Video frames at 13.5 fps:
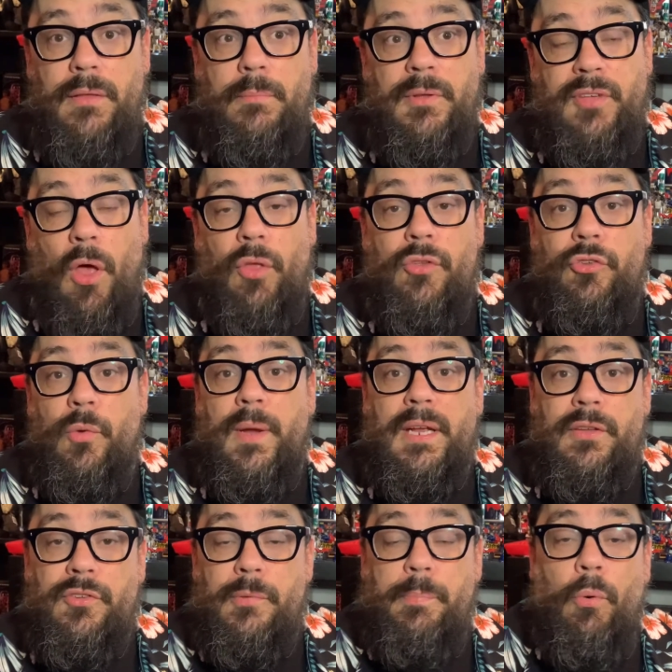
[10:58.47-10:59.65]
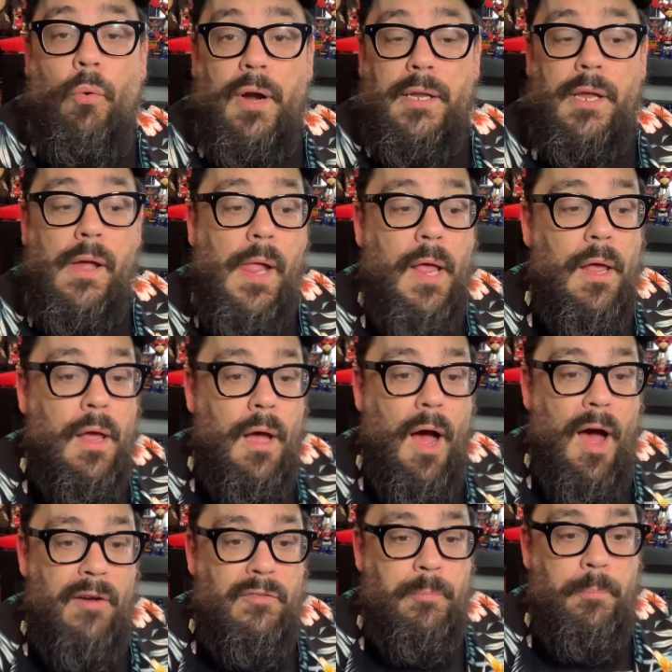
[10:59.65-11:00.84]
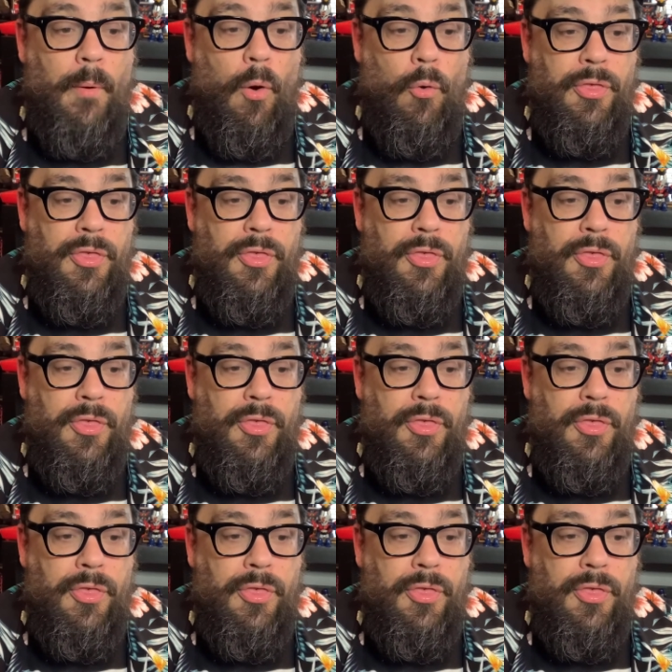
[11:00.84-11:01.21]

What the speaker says: Mattel is doing in support of both